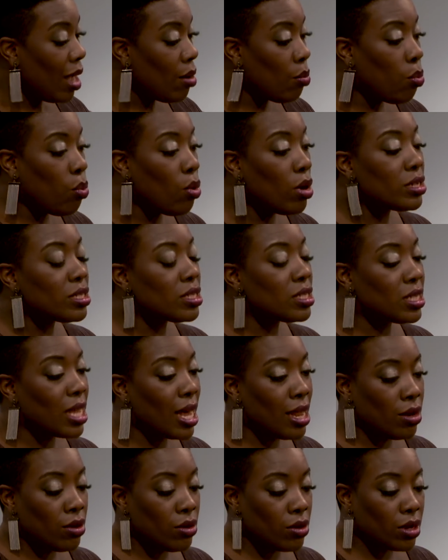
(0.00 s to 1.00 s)
And what does
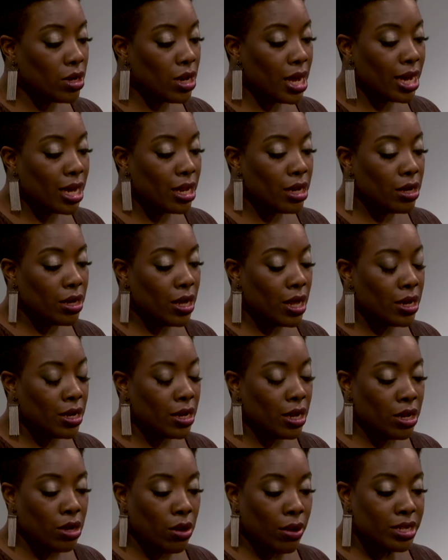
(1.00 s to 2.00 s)
that look like? And
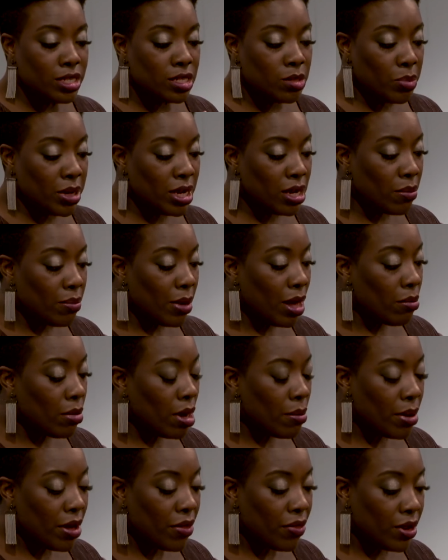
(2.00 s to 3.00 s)
you know, I speak about
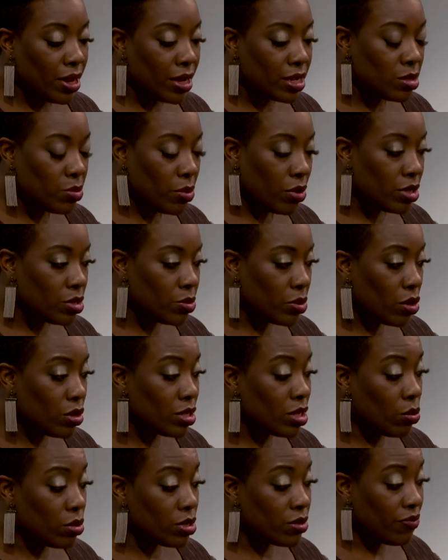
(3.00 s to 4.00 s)
my Bethel experience
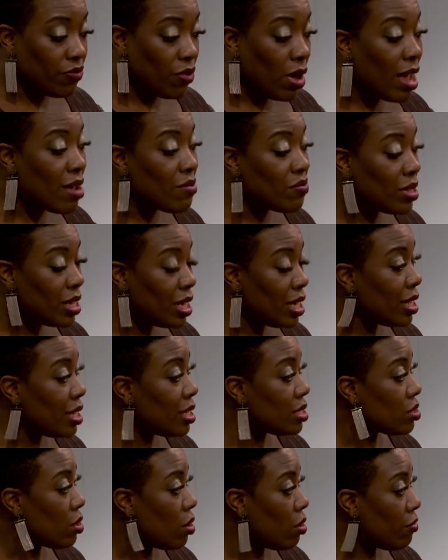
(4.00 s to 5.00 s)
because it was 5
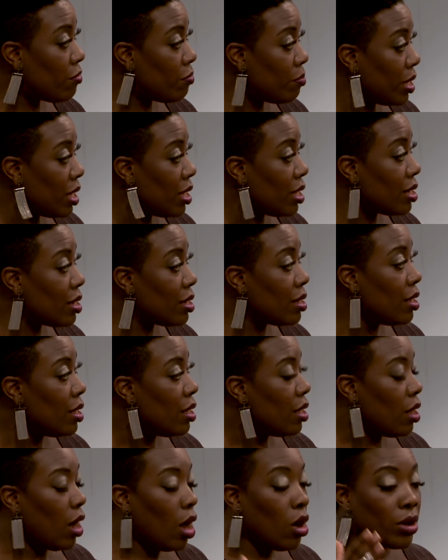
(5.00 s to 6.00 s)
years of being,
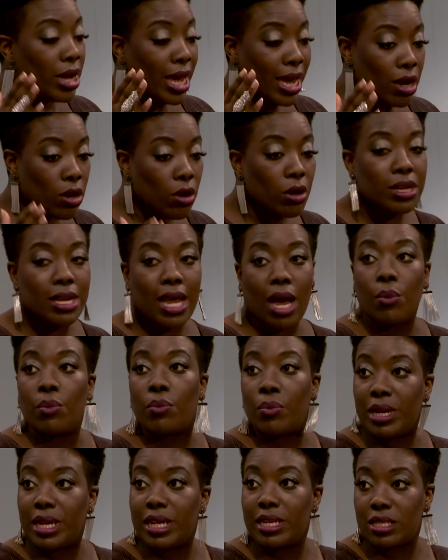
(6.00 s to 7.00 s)
okay, God, now
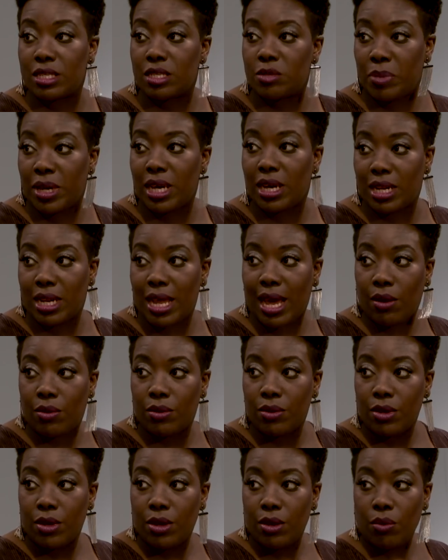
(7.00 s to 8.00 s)
we need to speak now.
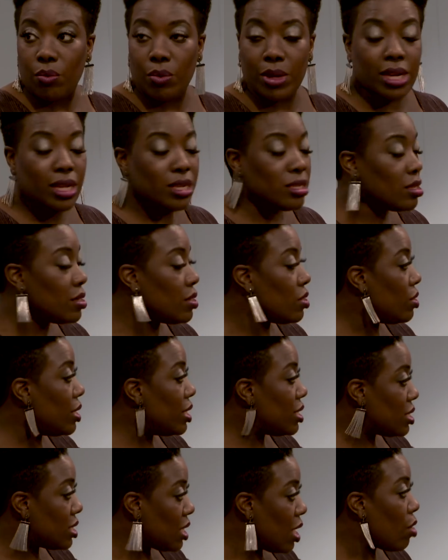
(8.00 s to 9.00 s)
You need
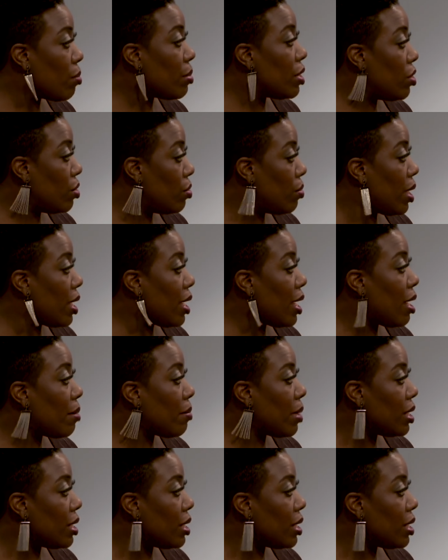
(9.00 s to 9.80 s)
to tell me who I am.